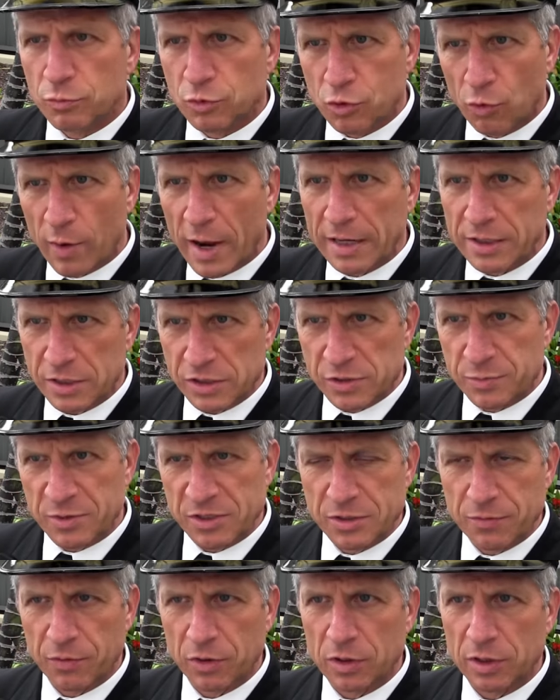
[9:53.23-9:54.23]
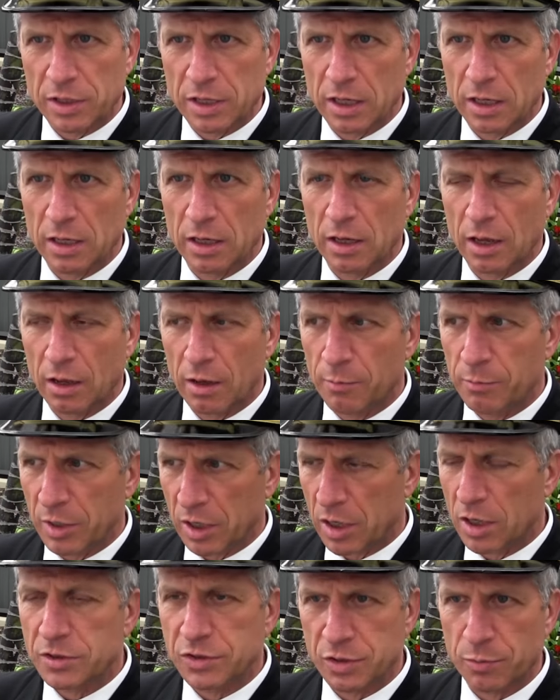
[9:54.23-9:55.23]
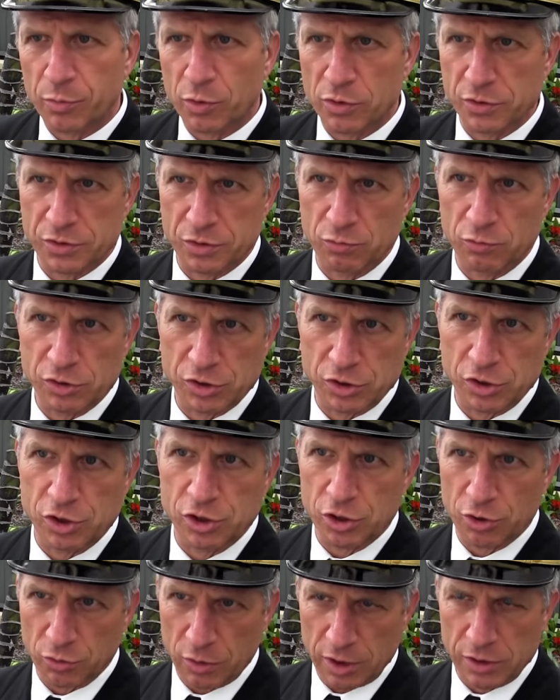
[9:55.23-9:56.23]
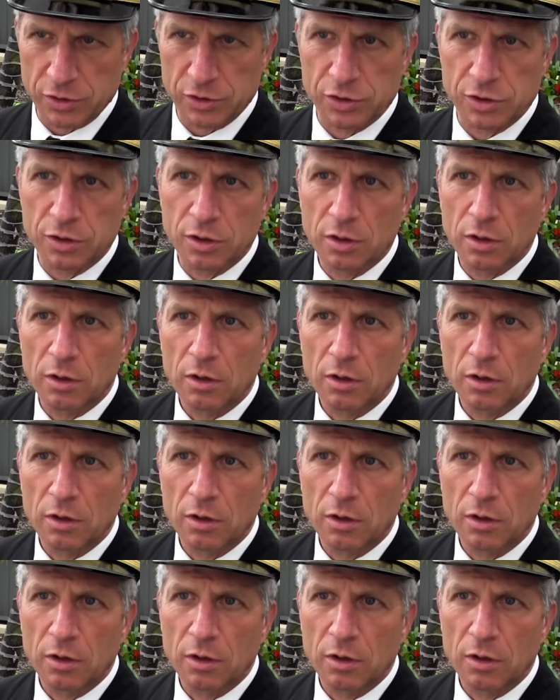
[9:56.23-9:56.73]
directed specifically because the person was Jewish.